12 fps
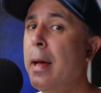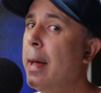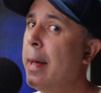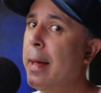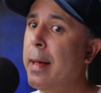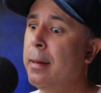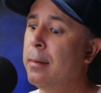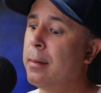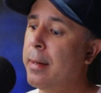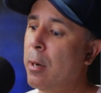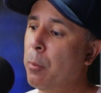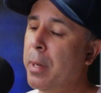And
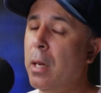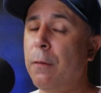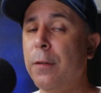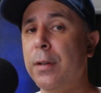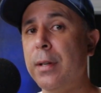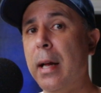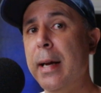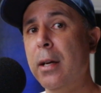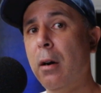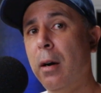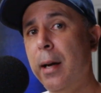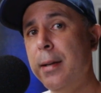that'll be it for today,
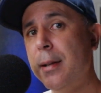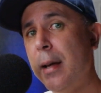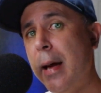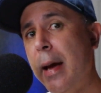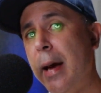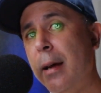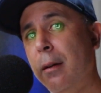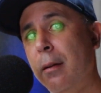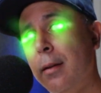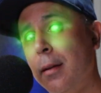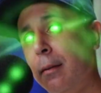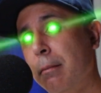guys, and bye
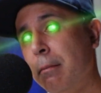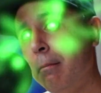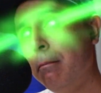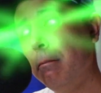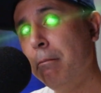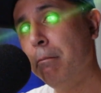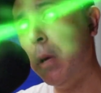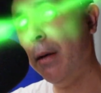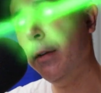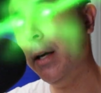for